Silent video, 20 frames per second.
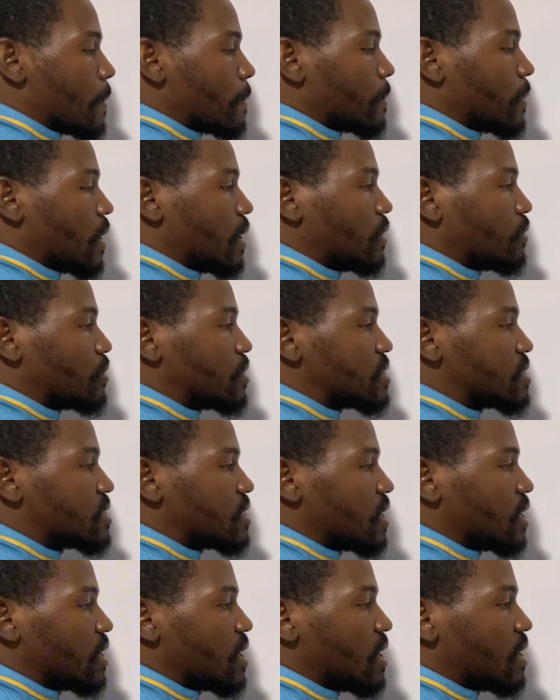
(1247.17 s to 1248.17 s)
right? We're
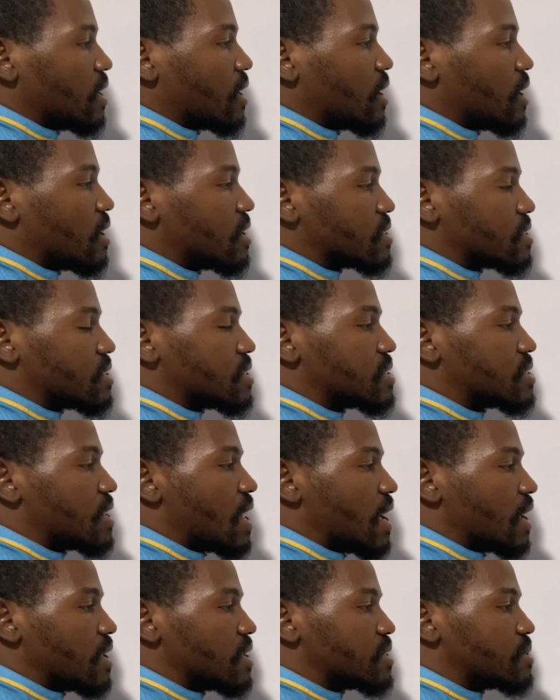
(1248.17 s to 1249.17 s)
saying that the cos is
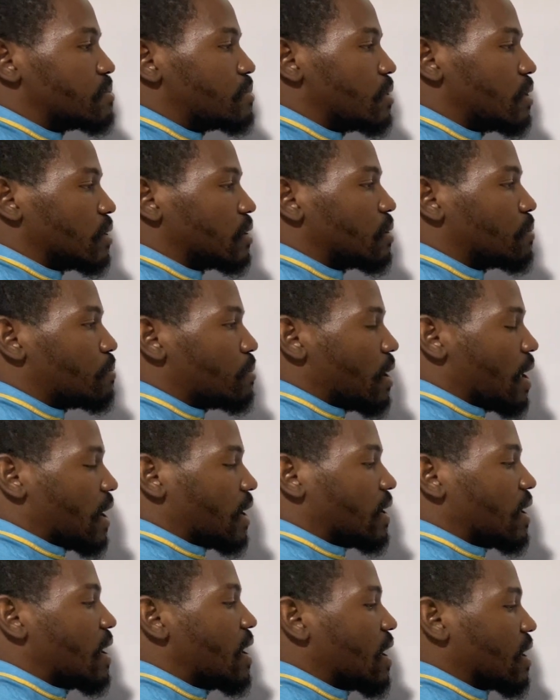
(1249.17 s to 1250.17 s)
like it's
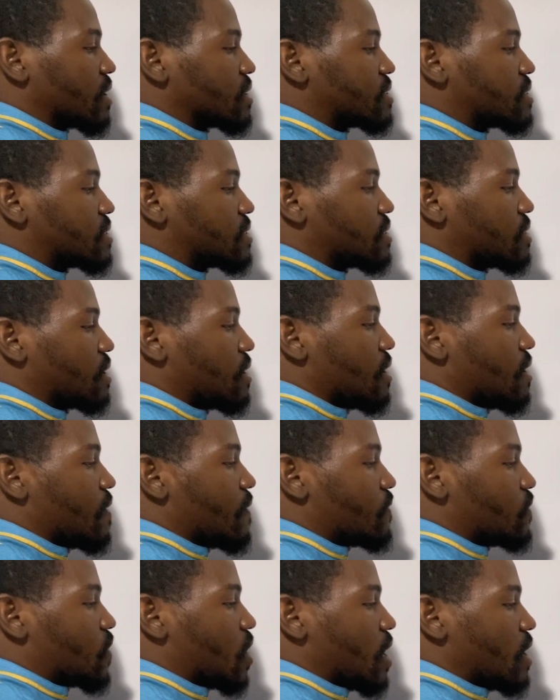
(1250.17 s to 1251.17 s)
multiplying the x,
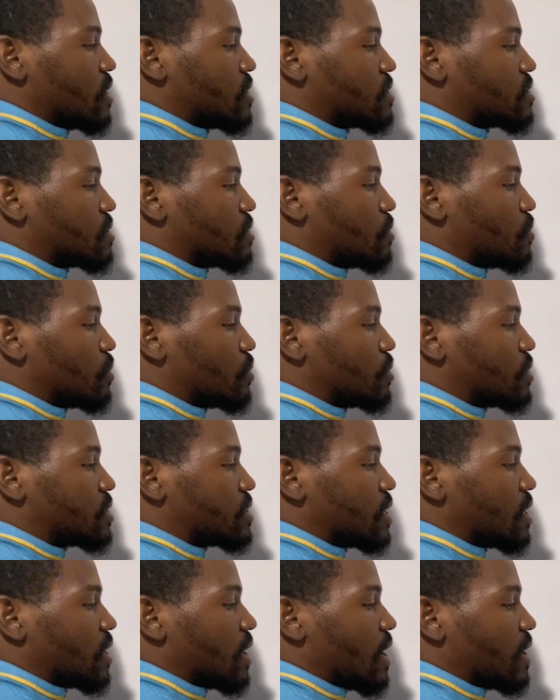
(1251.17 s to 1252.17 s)
right? So we would
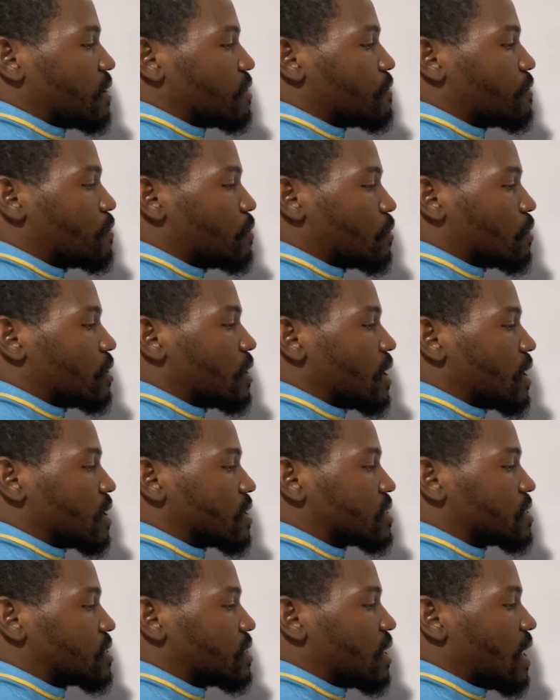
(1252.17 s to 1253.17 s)
say like the
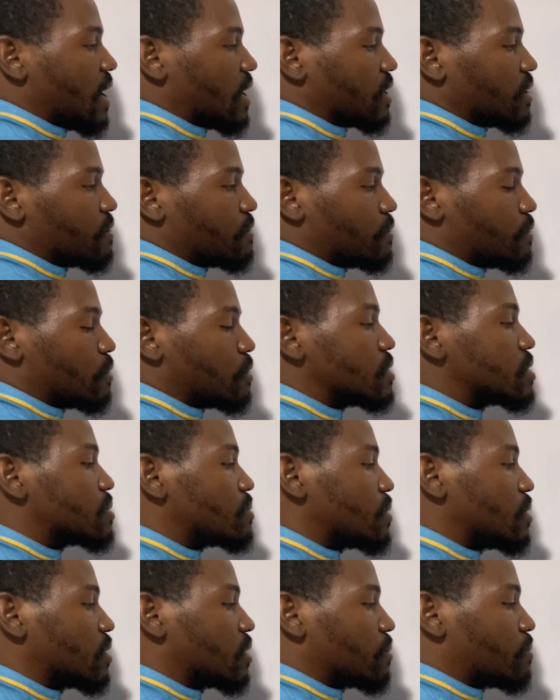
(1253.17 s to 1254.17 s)
4x, like the 4 is
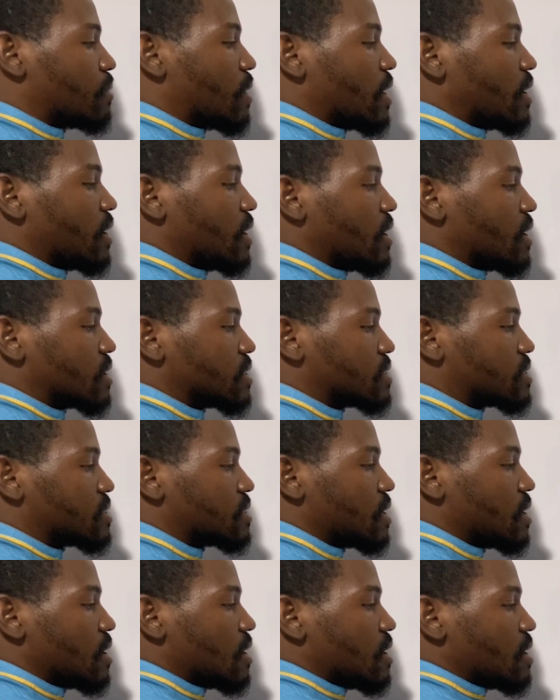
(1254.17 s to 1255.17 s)
multiplying x.
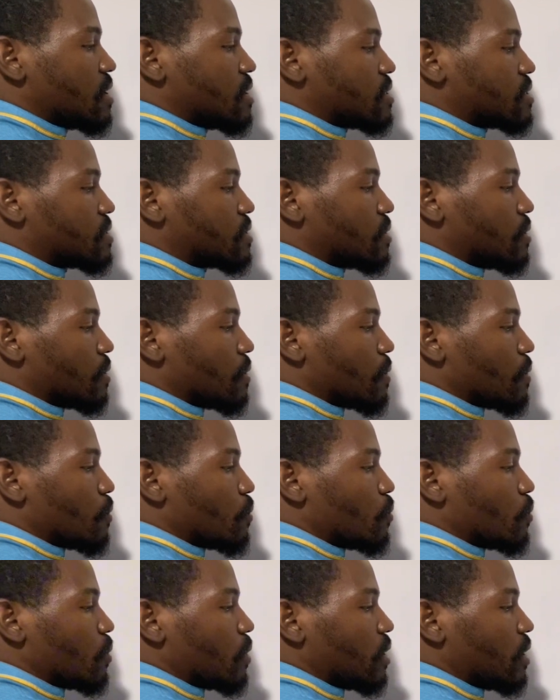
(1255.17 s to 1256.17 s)
So
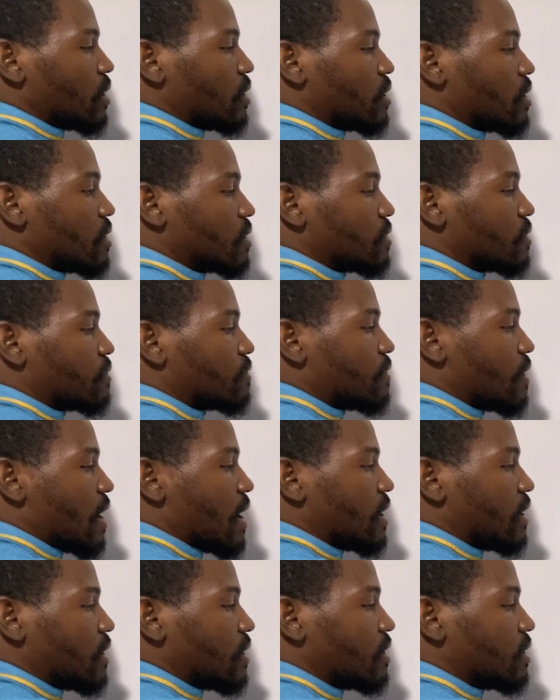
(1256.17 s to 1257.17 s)
in order
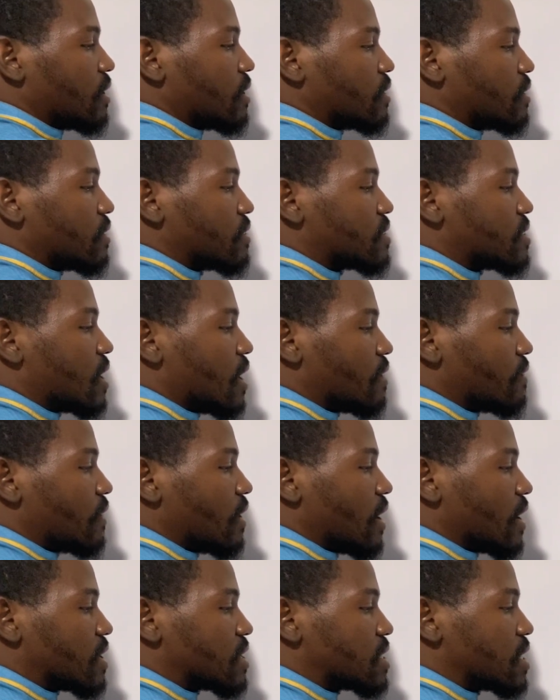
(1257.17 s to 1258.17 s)
to solve
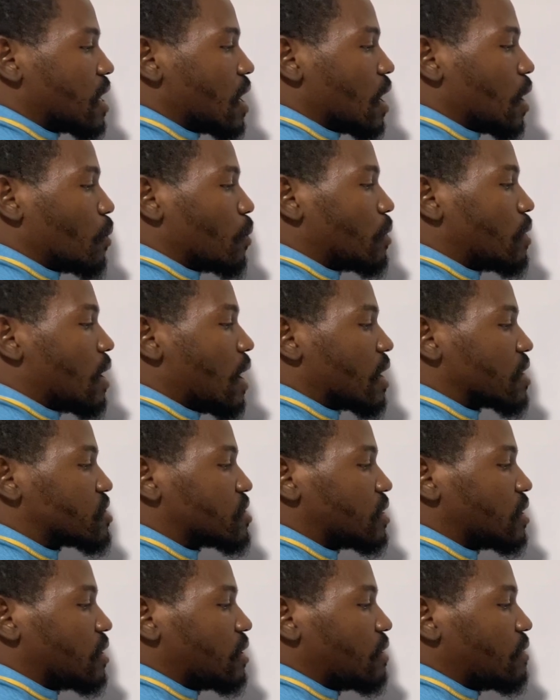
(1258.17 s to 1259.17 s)
x, we would
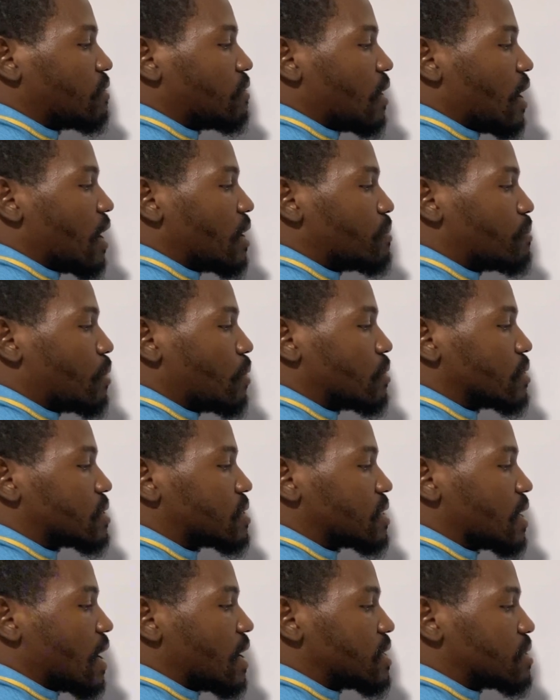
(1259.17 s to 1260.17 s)
actually divide both
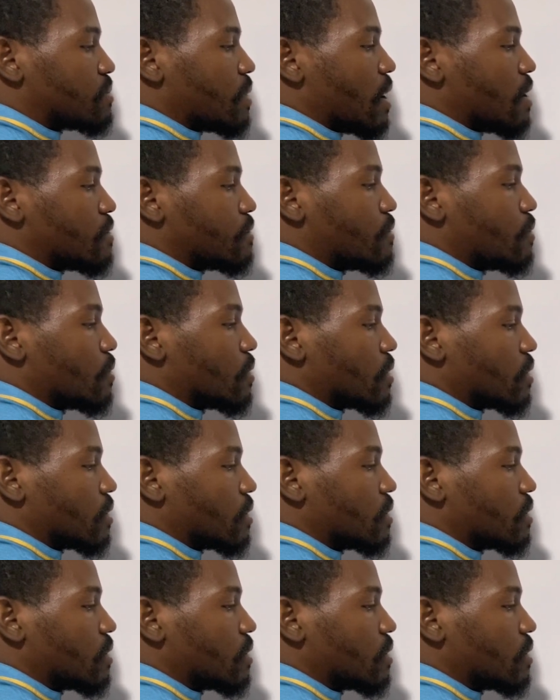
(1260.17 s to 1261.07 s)
sides by 4.